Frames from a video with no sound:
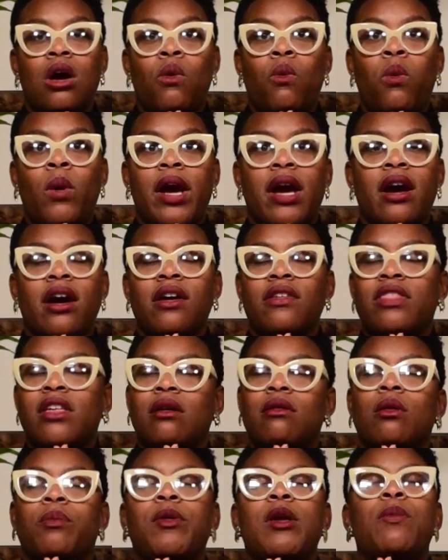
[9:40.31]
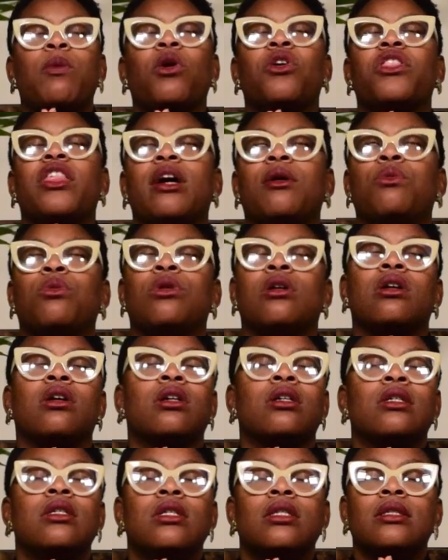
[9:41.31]
where there were people that
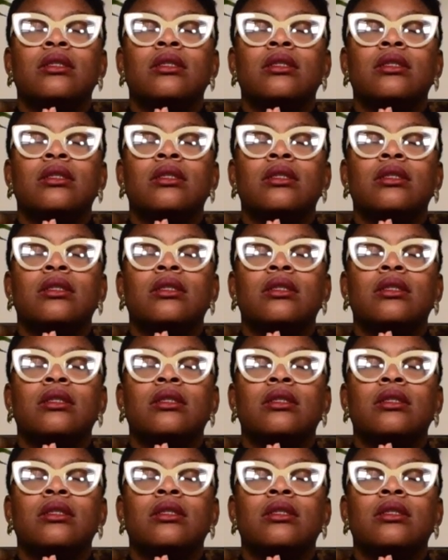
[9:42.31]
were